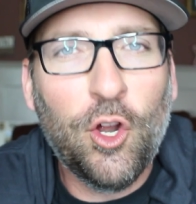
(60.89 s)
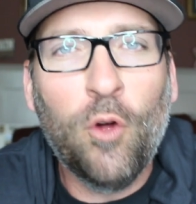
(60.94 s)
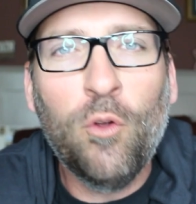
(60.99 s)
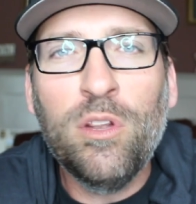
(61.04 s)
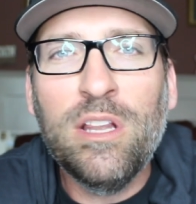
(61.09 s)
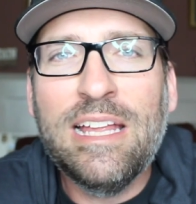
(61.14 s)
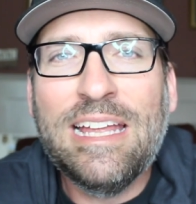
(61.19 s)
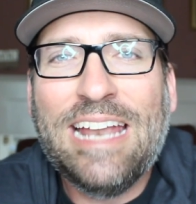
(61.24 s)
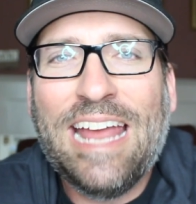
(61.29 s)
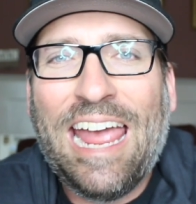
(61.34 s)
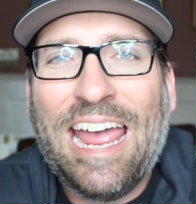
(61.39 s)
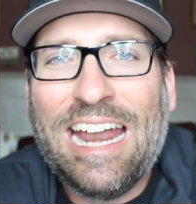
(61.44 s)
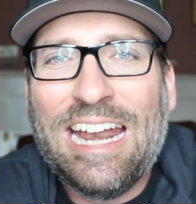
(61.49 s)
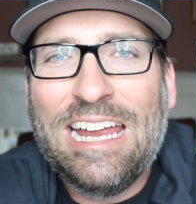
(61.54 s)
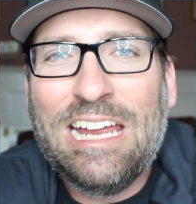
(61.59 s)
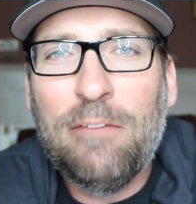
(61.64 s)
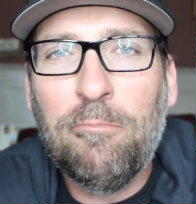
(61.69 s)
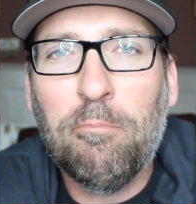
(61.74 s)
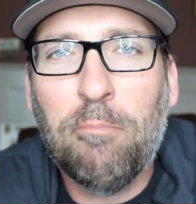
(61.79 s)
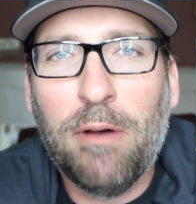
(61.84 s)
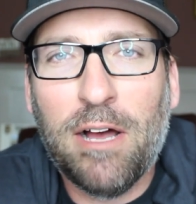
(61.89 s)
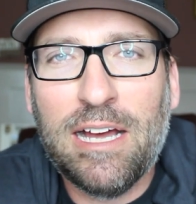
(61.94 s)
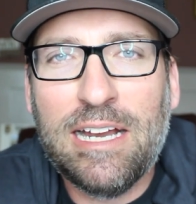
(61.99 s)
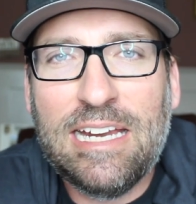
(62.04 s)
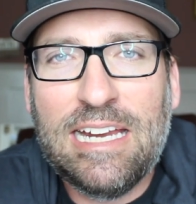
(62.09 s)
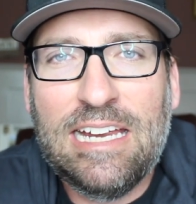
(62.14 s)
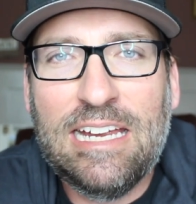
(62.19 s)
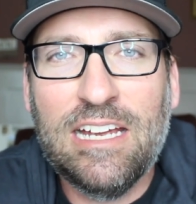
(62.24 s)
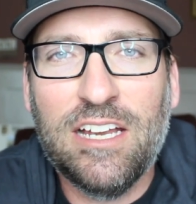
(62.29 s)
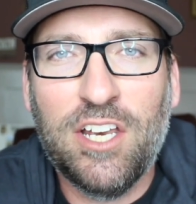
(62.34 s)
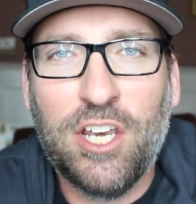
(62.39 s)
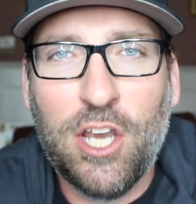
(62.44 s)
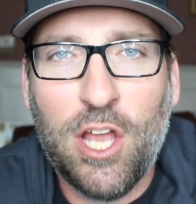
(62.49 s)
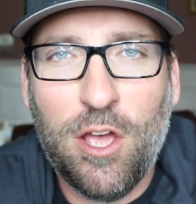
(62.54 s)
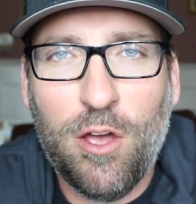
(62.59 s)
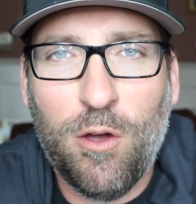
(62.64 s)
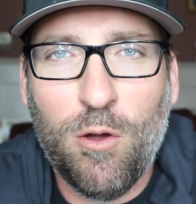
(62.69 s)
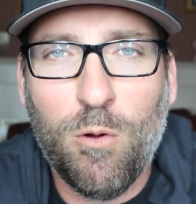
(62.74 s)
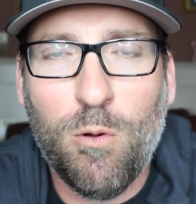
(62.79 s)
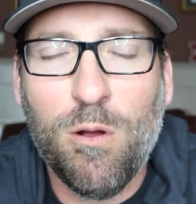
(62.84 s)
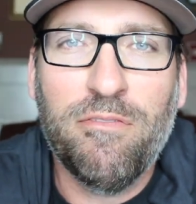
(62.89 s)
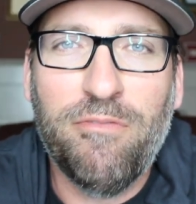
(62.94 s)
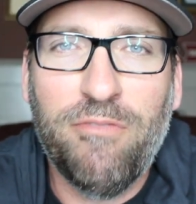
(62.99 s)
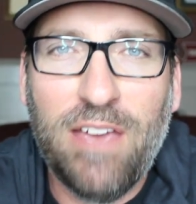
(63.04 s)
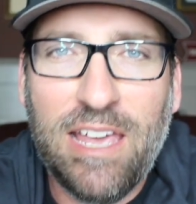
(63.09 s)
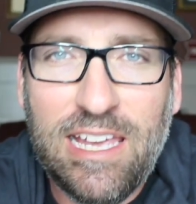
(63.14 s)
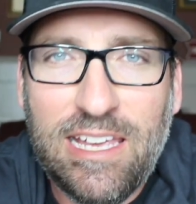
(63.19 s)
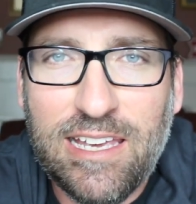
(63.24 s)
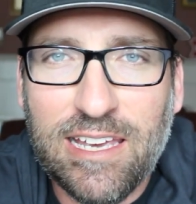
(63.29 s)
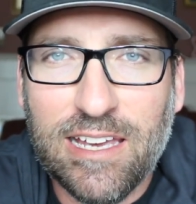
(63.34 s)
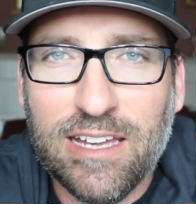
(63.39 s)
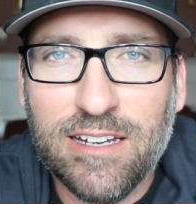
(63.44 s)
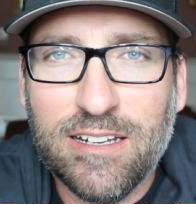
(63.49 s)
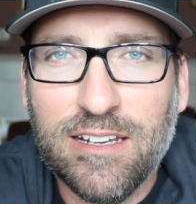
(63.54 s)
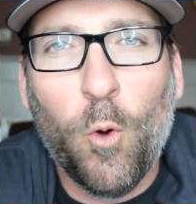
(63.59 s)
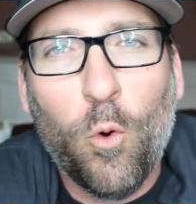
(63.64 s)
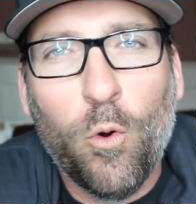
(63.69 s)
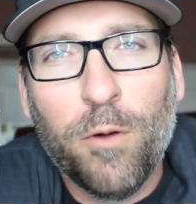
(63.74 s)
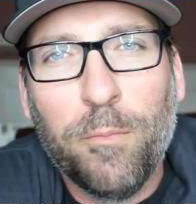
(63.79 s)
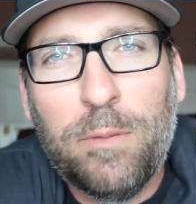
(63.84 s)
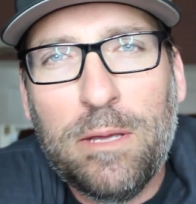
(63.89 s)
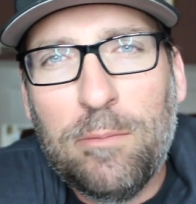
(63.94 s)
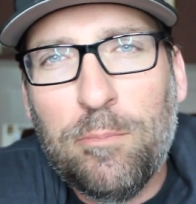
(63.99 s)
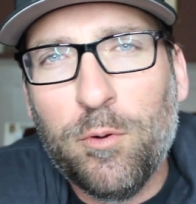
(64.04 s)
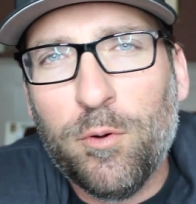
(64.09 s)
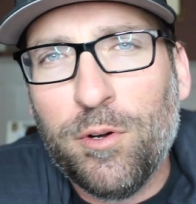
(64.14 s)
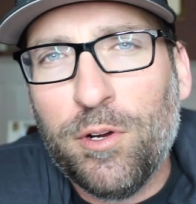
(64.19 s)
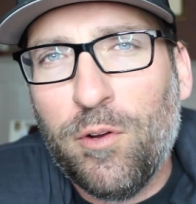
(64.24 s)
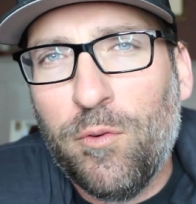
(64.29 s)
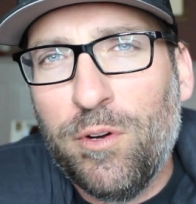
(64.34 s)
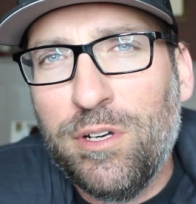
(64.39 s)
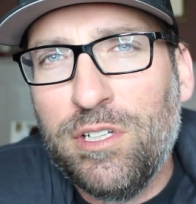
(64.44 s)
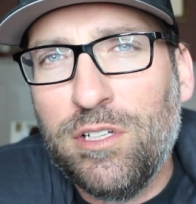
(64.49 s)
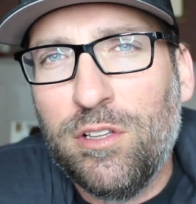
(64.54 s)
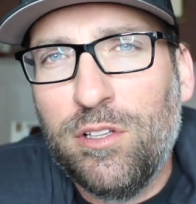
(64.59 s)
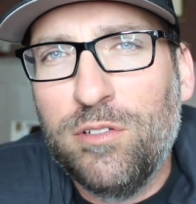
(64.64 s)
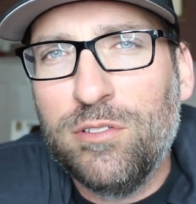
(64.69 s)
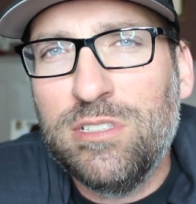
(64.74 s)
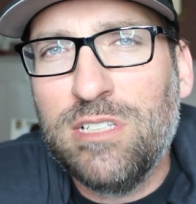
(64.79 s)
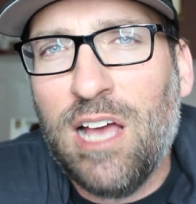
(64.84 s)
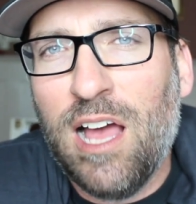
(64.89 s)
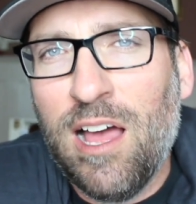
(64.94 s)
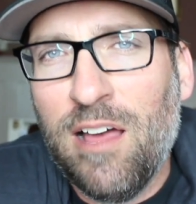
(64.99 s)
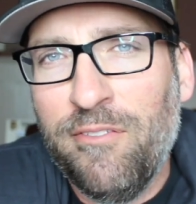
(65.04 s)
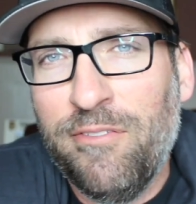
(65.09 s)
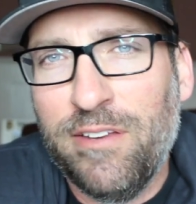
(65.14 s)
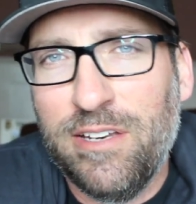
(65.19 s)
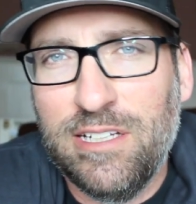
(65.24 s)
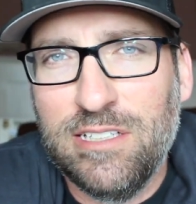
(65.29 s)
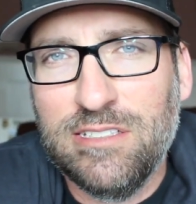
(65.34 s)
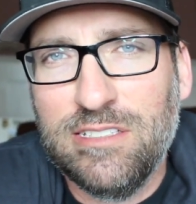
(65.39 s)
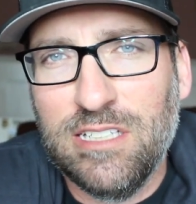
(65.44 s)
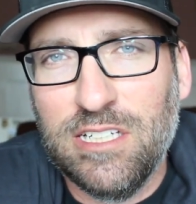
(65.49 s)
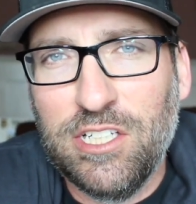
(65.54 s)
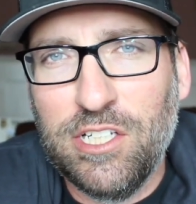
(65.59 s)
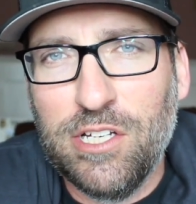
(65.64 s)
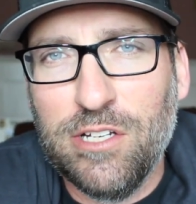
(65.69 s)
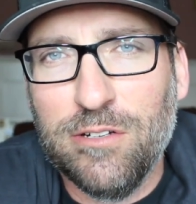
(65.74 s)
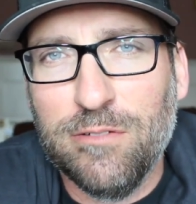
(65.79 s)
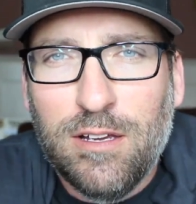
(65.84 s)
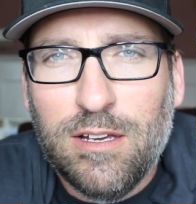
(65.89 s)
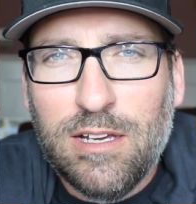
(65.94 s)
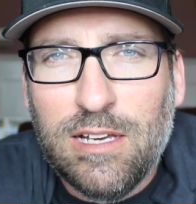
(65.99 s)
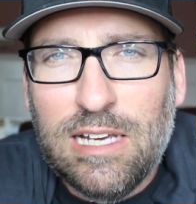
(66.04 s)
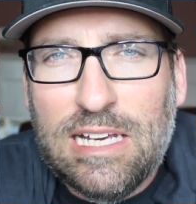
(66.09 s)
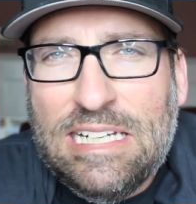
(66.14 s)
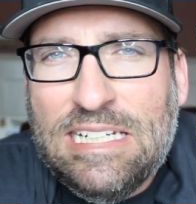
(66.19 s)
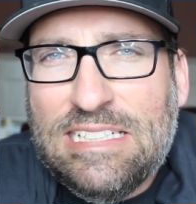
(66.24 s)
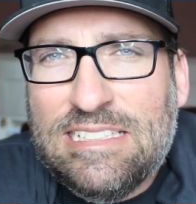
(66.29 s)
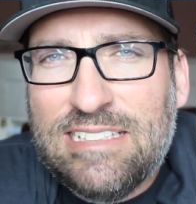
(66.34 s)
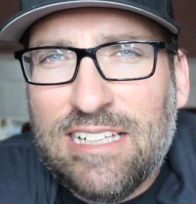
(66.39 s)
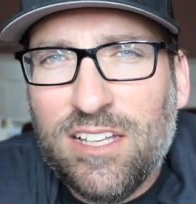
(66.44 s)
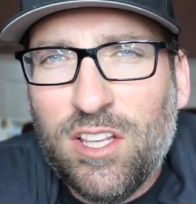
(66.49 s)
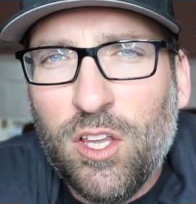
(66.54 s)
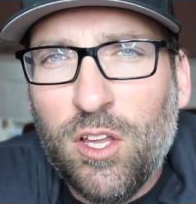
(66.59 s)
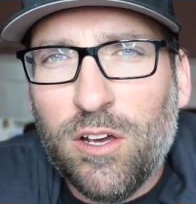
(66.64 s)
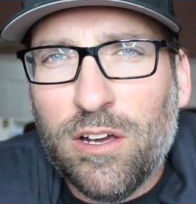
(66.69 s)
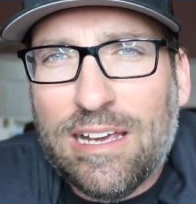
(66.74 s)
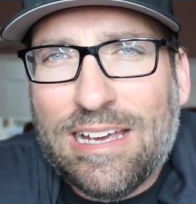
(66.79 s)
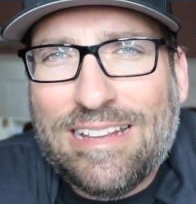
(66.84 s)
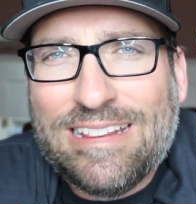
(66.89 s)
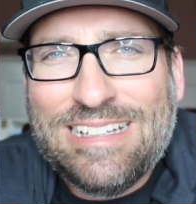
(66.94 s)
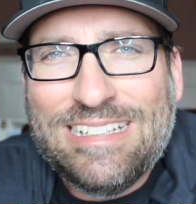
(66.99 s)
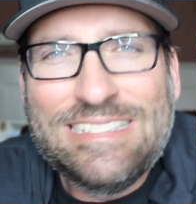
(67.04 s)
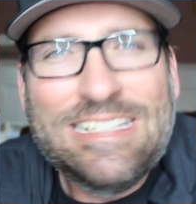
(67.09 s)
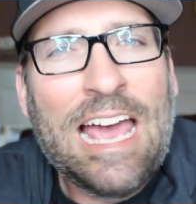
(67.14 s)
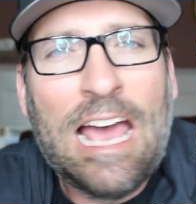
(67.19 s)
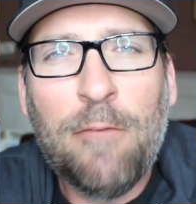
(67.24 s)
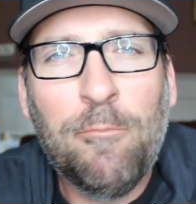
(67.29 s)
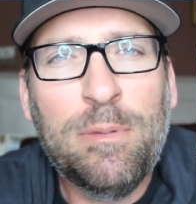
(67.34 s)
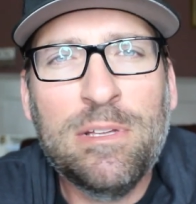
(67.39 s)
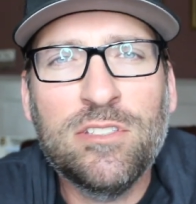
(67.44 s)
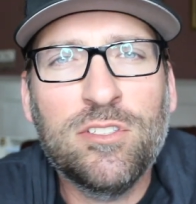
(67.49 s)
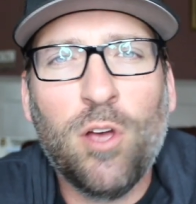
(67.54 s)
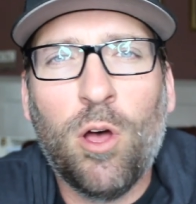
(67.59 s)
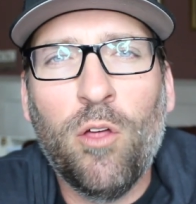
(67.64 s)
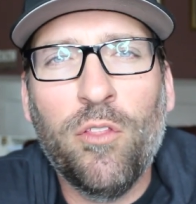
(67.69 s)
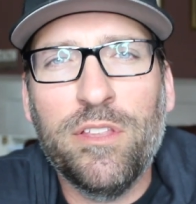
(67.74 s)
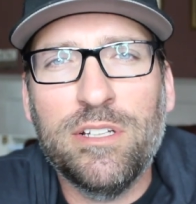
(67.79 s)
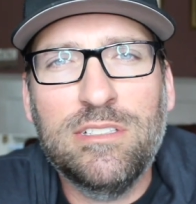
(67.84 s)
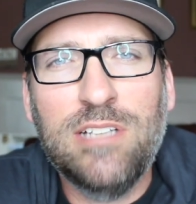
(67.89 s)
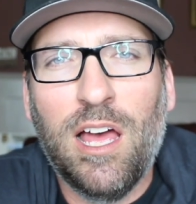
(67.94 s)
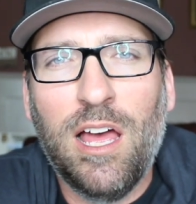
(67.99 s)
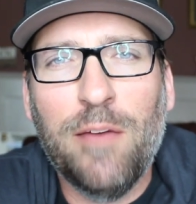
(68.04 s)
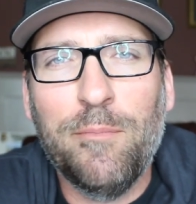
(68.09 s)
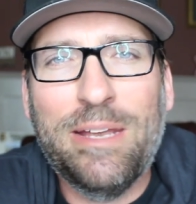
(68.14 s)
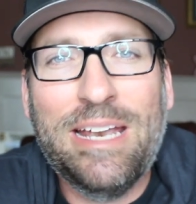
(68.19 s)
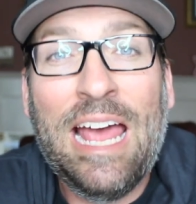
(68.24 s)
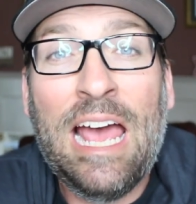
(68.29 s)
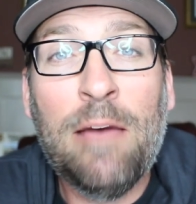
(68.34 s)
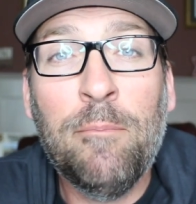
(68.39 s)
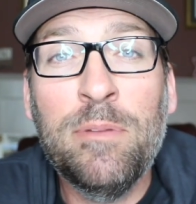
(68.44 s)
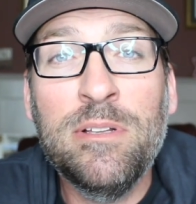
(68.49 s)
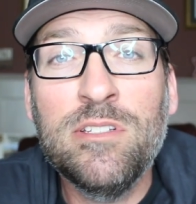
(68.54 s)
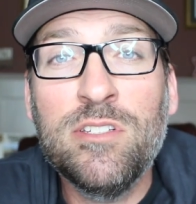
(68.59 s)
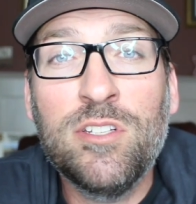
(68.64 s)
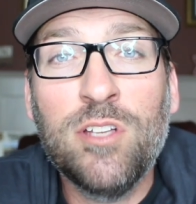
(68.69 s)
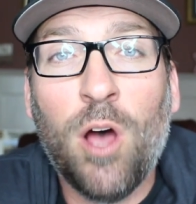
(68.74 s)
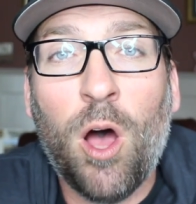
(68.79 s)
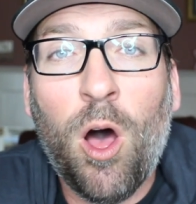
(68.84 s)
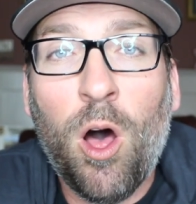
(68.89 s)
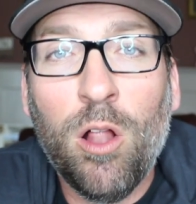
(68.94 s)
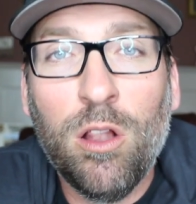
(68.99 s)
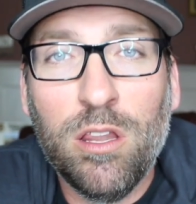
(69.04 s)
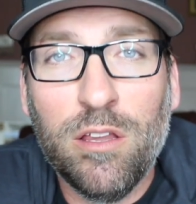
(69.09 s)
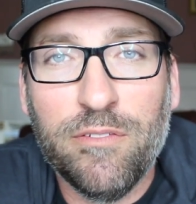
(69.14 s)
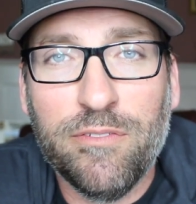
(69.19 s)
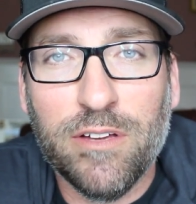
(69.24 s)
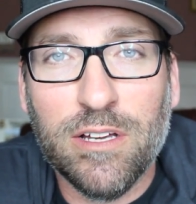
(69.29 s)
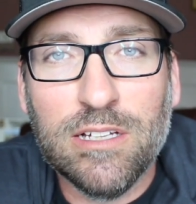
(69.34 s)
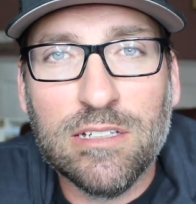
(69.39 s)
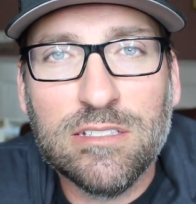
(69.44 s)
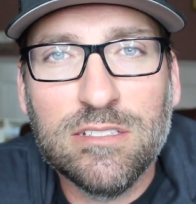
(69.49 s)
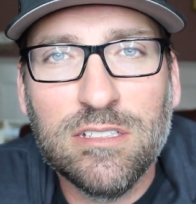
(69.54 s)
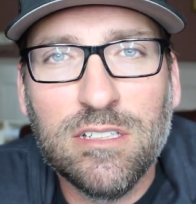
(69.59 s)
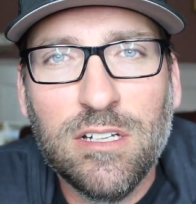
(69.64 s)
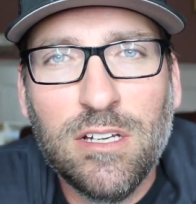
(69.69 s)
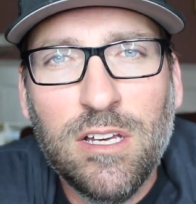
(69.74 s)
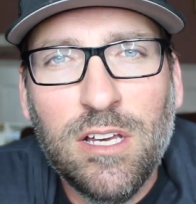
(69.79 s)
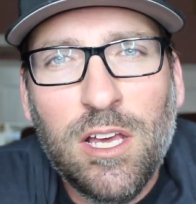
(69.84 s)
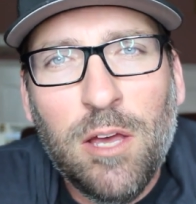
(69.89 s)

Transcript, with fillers: Don't let anybody know. Fake it, or people are going to lose confidence in you. And he said, Look, this happens all the time. It happens to all of us.